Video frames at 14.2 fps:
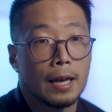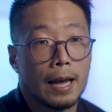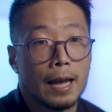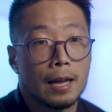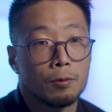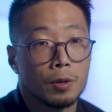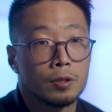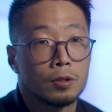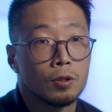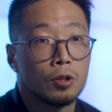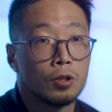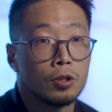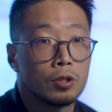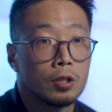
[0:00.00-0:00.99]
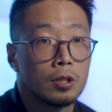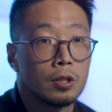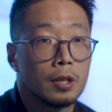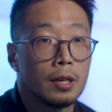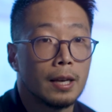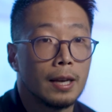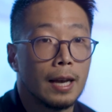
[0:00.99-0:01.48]
and
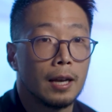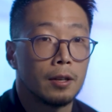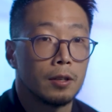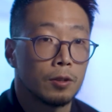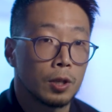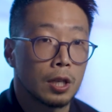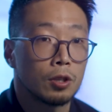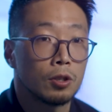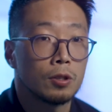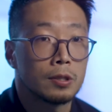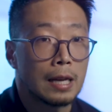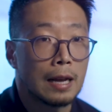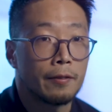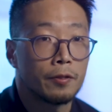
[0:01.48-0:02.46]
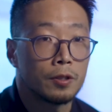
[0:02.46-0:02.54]
resolution, and you can use that to